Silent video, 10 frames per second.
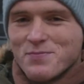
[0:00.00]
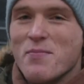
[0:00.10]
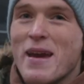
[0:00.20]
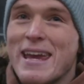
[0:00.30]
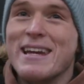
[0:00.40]

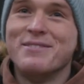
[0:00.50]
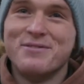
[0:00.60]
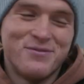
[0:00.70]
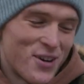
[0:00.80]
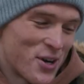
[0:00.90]
Me,
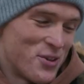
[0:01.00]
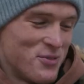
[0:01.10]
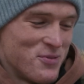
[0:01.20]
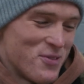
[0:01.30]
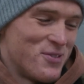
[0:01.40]

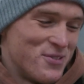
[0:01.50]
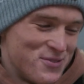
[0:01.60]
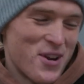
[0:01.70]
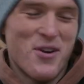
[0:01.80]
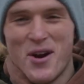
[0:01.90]

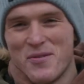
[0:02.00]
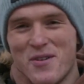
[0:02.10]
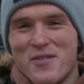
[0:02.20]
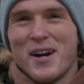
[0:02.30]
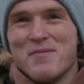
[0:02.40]
fucking running around with
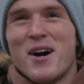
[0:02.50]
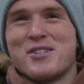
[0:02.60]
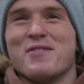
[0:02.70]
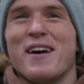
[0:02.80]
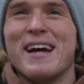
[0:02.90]
a fucking
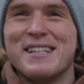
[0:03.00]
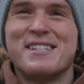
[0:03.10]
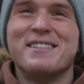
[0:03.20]
box of veg.